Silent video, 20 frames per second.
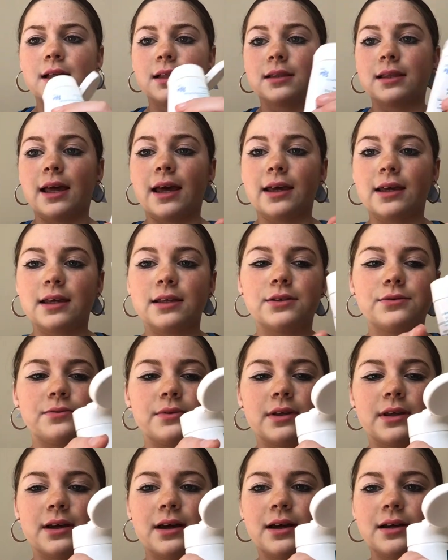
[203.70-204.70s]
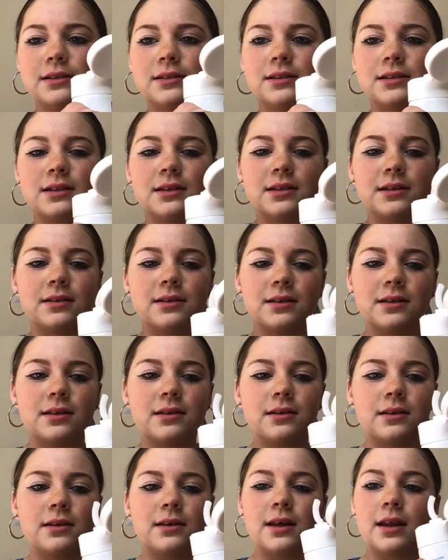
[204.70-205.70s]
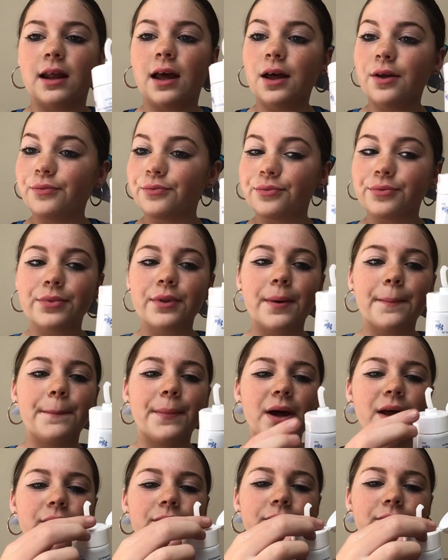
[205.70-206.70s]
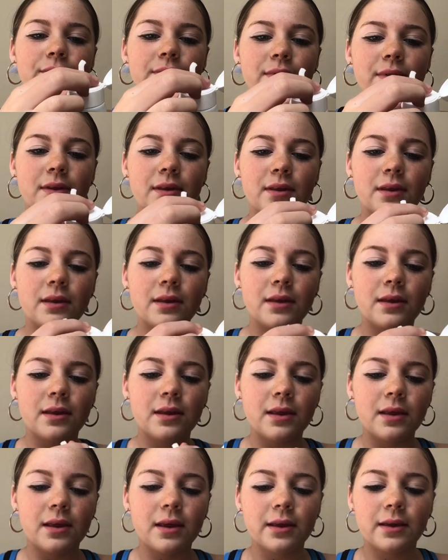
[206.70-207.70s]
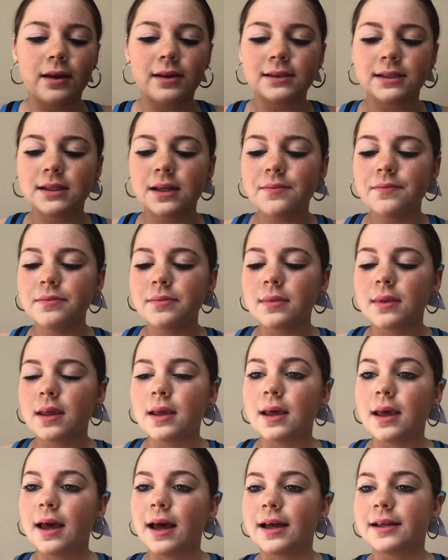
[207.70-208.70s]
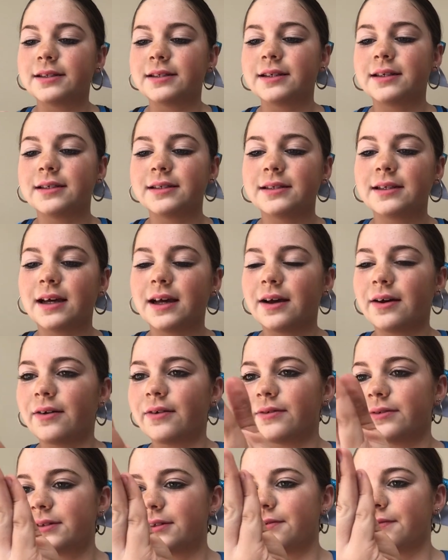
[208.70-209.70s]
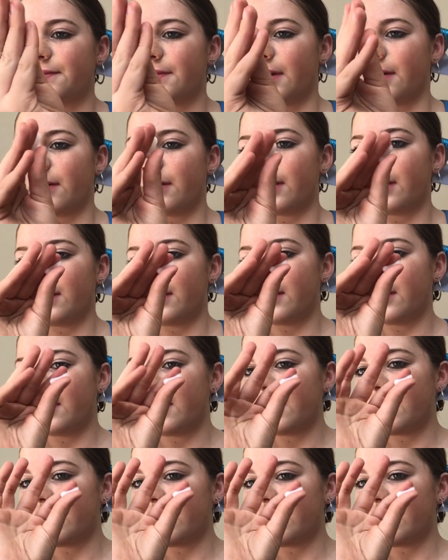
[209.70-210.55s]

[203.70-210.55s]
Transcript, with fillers: like it's really hard to get out, but got some. As you can tell, it's very